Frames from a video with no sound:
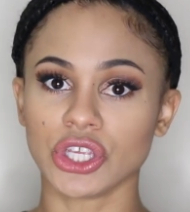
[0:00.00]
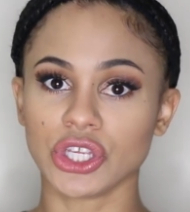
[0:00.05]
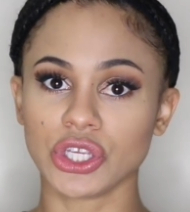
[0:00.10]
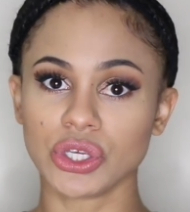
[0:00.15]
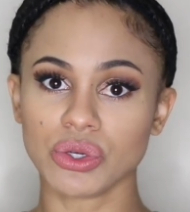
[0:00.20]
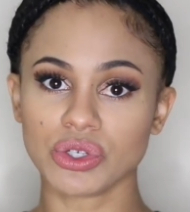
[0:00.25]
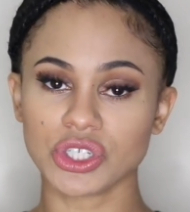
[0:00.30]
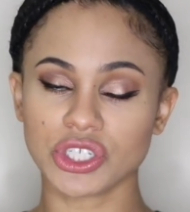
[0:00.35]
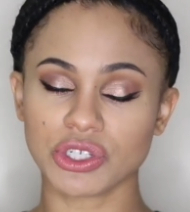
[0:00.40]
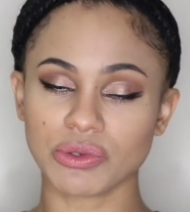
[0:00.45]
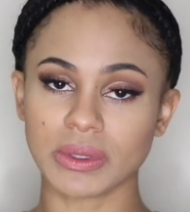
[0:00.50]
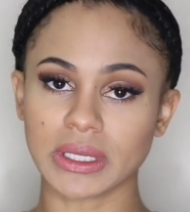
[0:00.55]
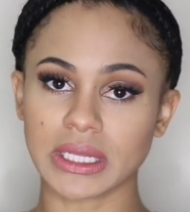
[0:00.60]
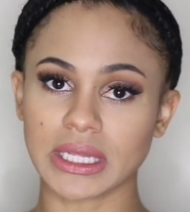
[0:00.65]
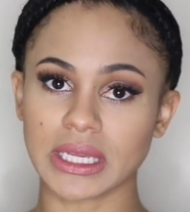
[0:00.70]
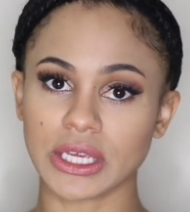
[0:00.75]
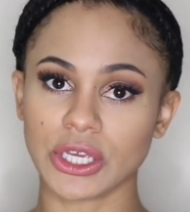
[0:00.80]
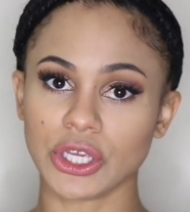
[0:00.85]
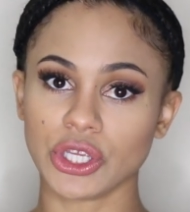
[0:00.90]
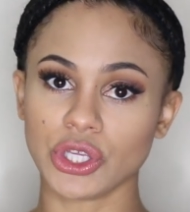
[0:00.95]

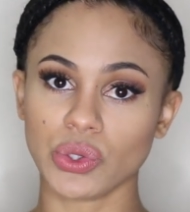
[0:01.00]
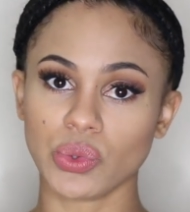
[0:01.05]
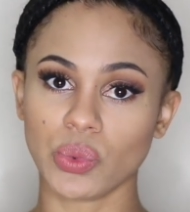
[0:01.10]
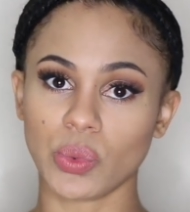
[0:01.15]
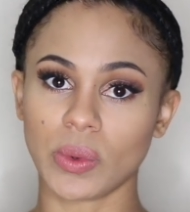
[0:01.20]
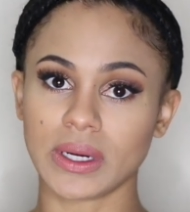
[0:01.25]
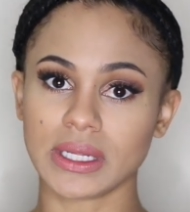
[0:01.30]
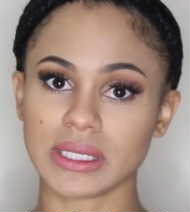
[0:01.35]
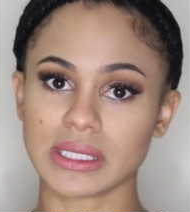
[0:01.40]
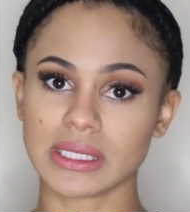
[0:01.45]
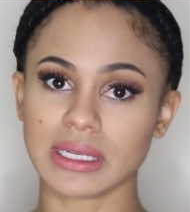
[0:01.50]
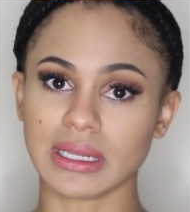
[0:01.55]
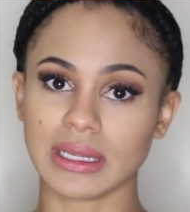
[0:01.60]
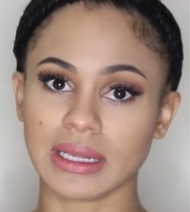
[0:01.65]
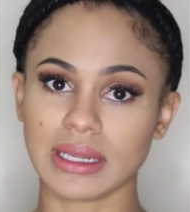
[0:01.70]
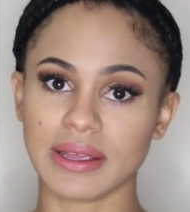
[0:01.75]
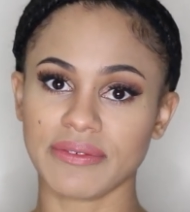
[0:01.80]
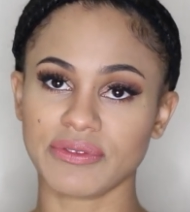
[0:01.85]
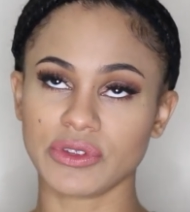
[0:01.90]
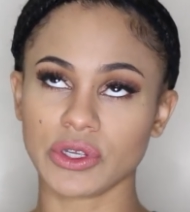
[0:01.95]
usually you want to
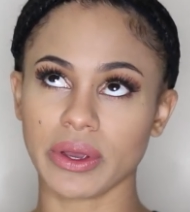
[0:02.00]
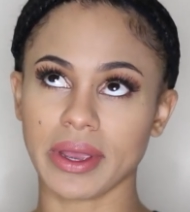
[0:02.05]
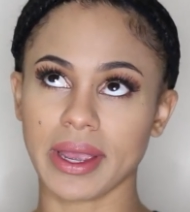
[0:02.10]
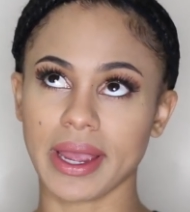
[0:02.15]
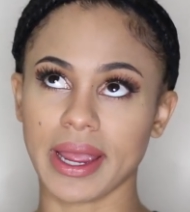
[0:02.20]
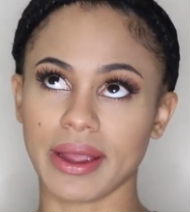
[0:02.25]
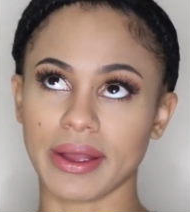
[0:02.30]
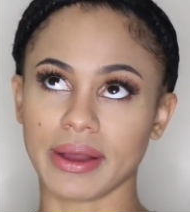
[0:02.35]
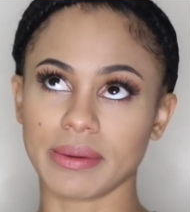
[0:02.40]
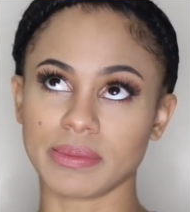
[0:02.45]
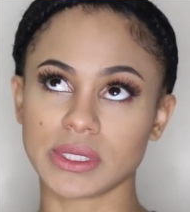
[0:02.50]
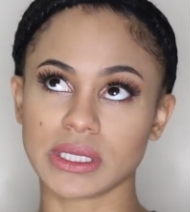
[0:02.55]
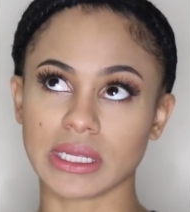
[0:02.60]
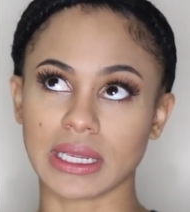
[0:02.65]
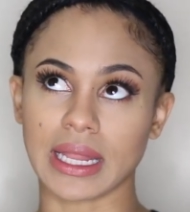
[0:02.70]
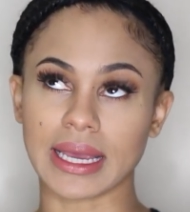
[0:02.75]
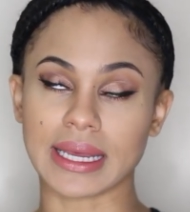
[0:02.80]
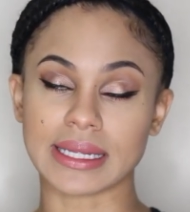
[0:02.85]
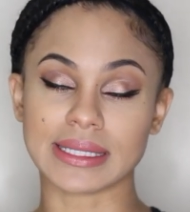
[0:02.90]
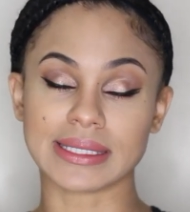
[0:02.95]
lift your hair up to
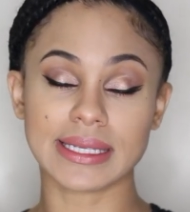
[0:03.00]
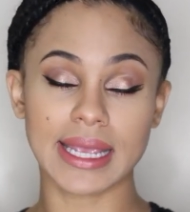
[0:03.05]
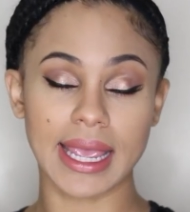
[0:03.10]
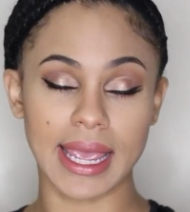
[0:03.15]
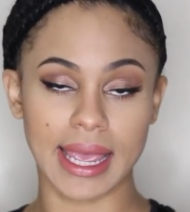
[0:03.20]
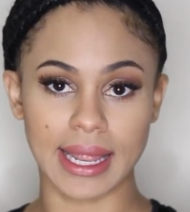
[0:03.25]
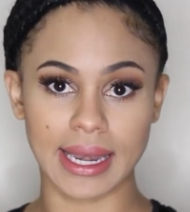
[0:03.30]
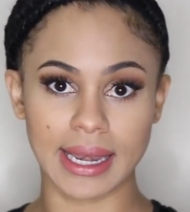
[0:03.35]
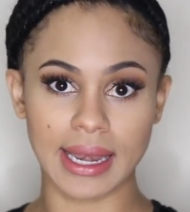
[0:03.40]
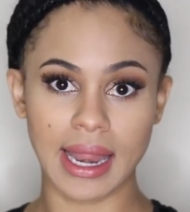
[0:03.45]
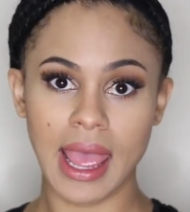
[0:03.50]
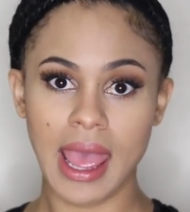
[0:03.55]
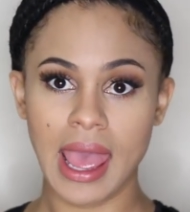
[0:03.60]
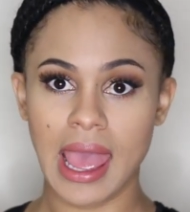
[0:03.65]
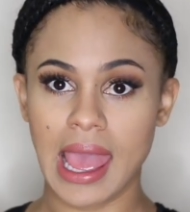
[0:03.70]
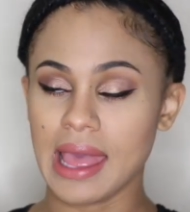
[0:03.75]
like a 10,